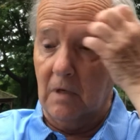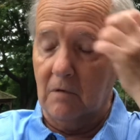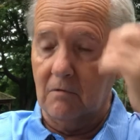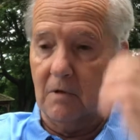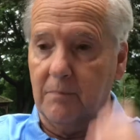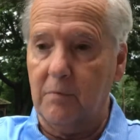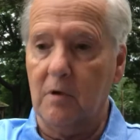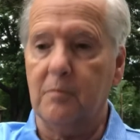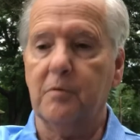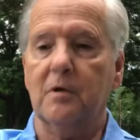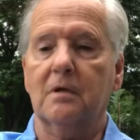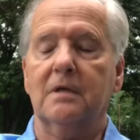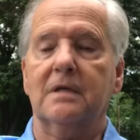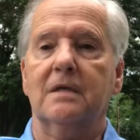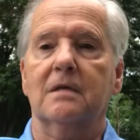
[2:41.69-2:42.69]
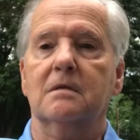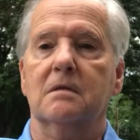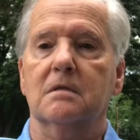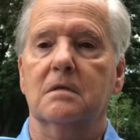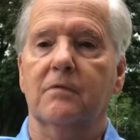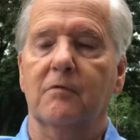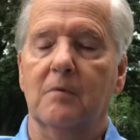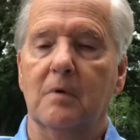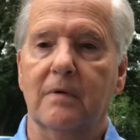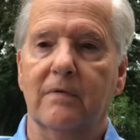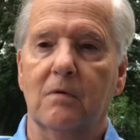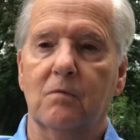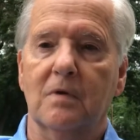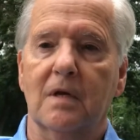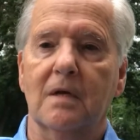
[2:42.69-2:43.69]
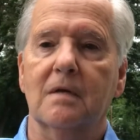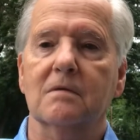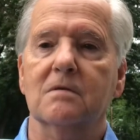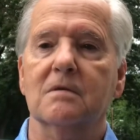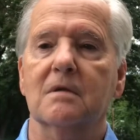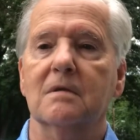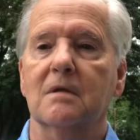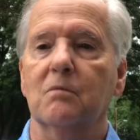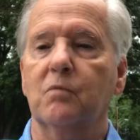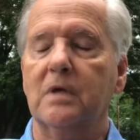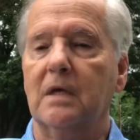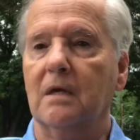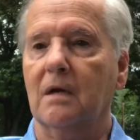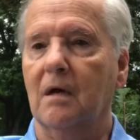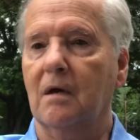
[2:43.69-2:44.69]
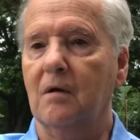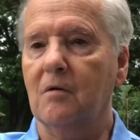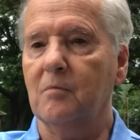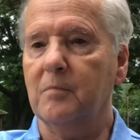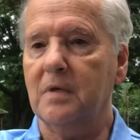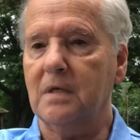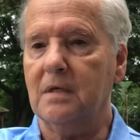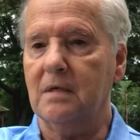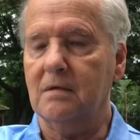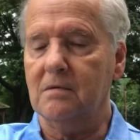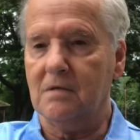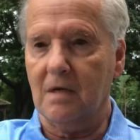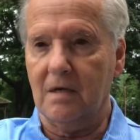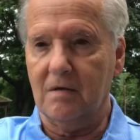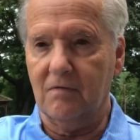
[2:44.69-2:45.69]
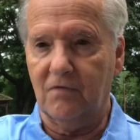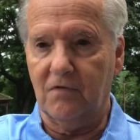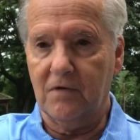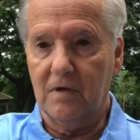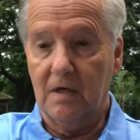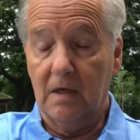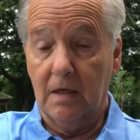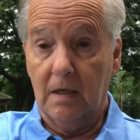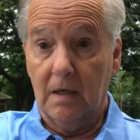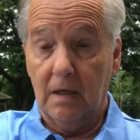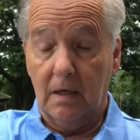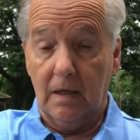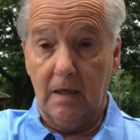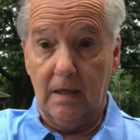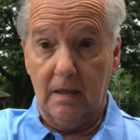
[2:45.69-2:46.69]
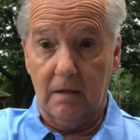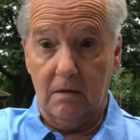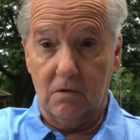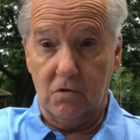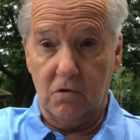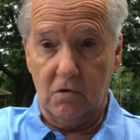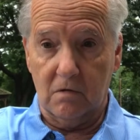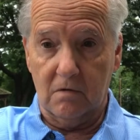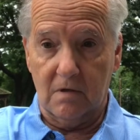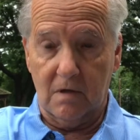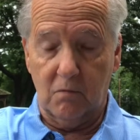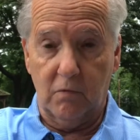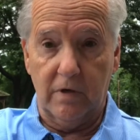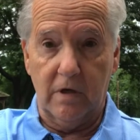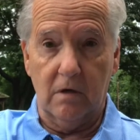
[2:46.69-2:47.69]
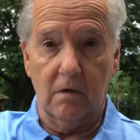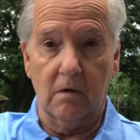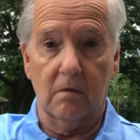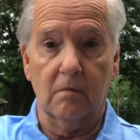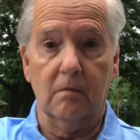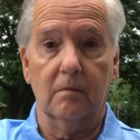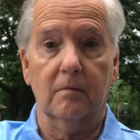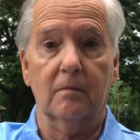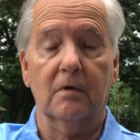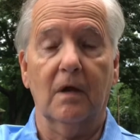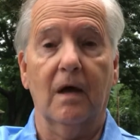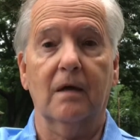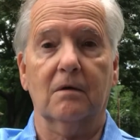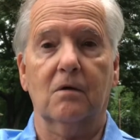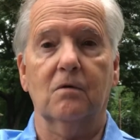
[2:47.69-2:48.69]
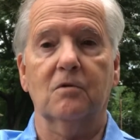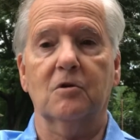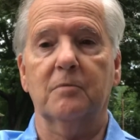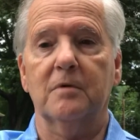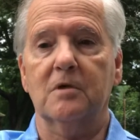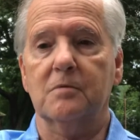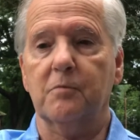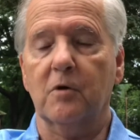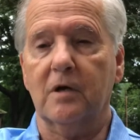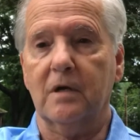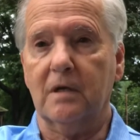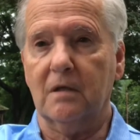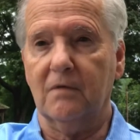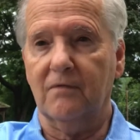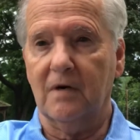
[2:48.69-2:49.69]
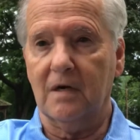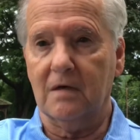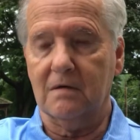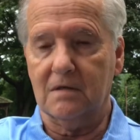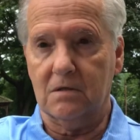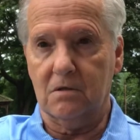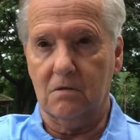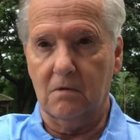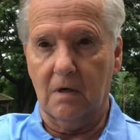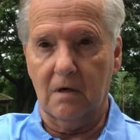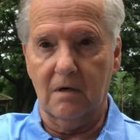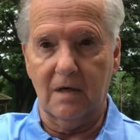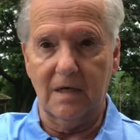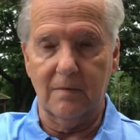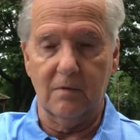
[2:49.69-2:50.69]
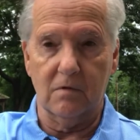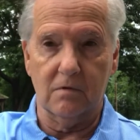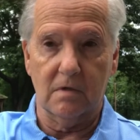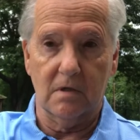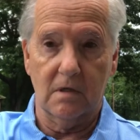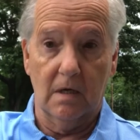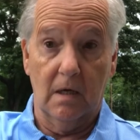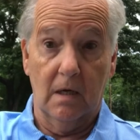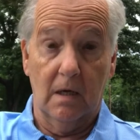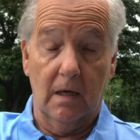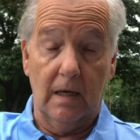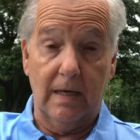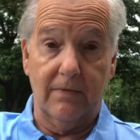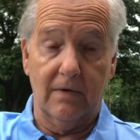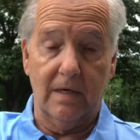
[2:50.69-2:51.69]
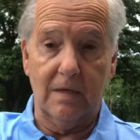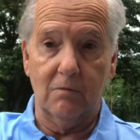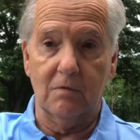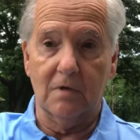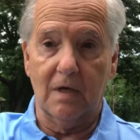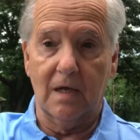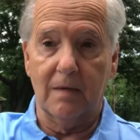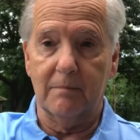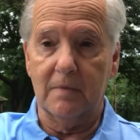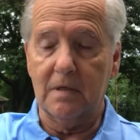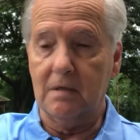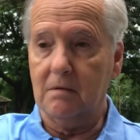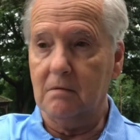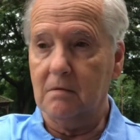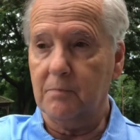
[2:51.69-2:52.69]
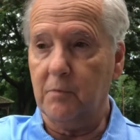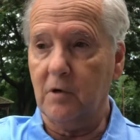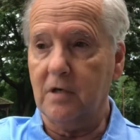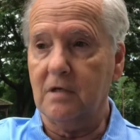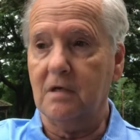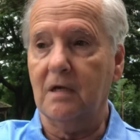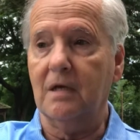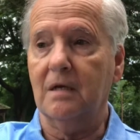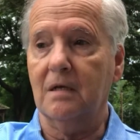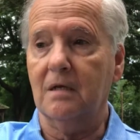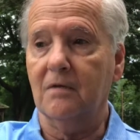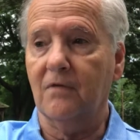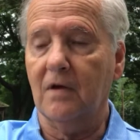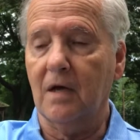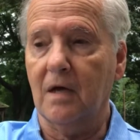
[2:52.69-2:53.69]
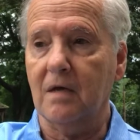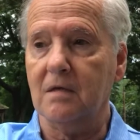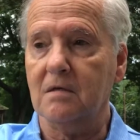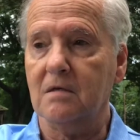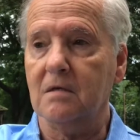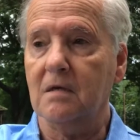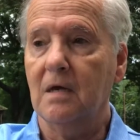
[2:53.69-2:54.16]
appropriately distanced from everyone else so that we can all be safe and assure that we are not going to be spreading the virus to our neighbors and that it will not be spread to any of us.